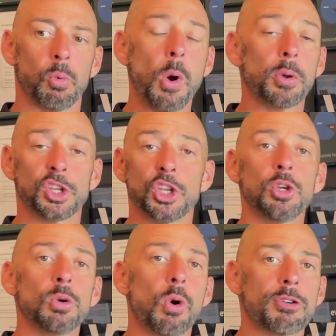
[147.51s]
what would
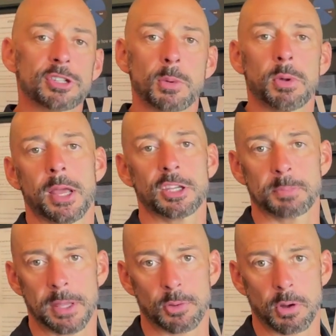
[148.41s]
you or someone else
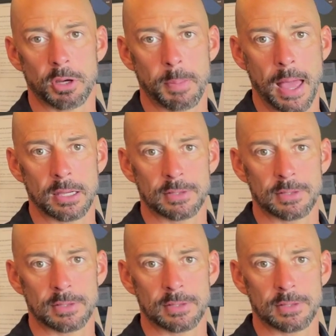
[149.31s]
be thrilled about